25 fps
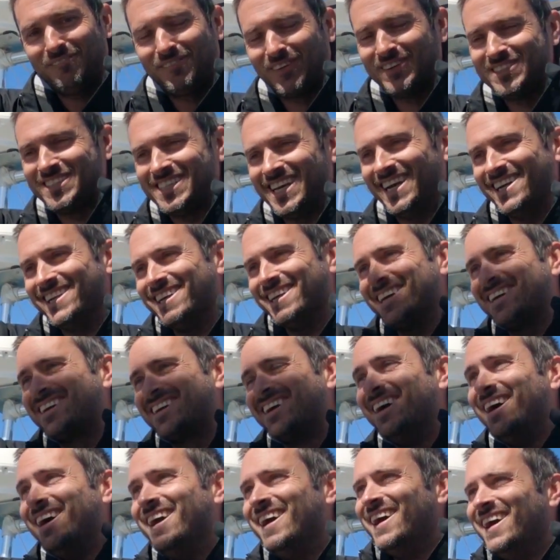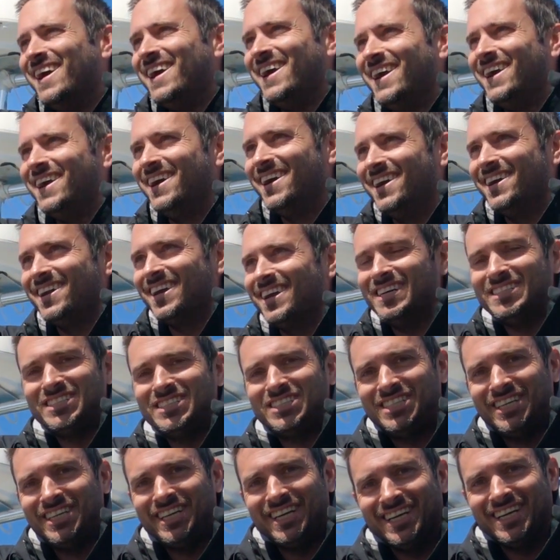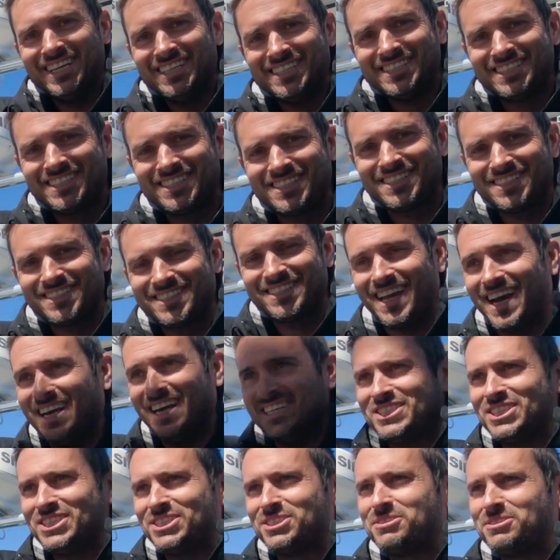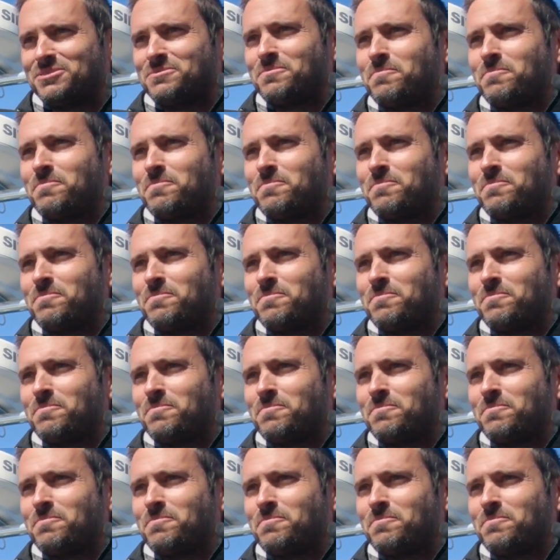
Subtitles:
sailing, and she is, yeah, just